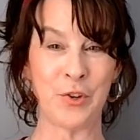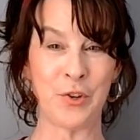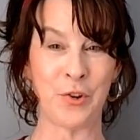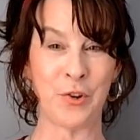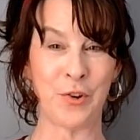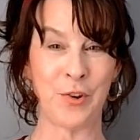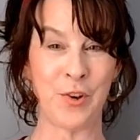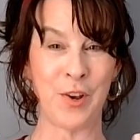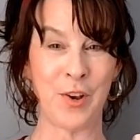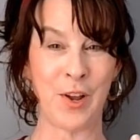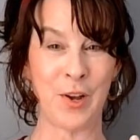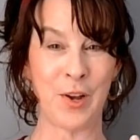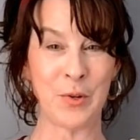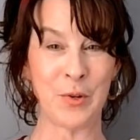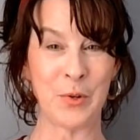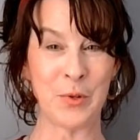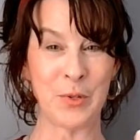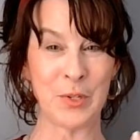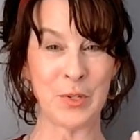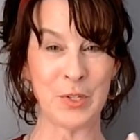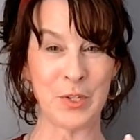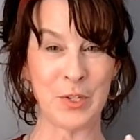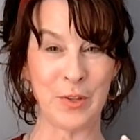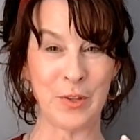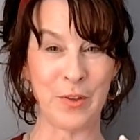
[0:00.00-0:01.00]
your
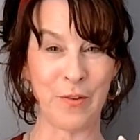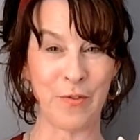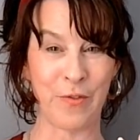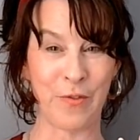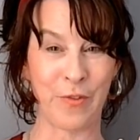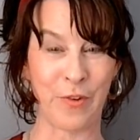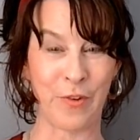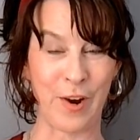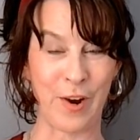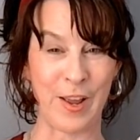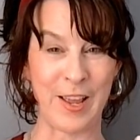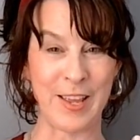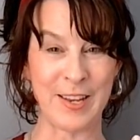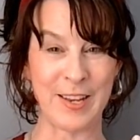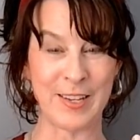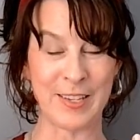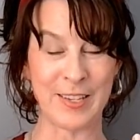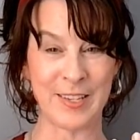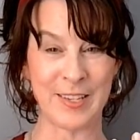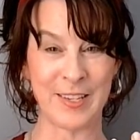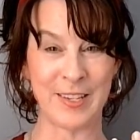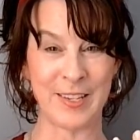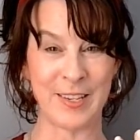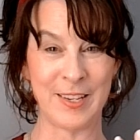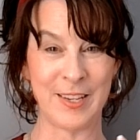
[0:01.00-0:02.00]
knuckles to the
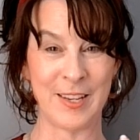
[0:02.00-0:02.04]
front,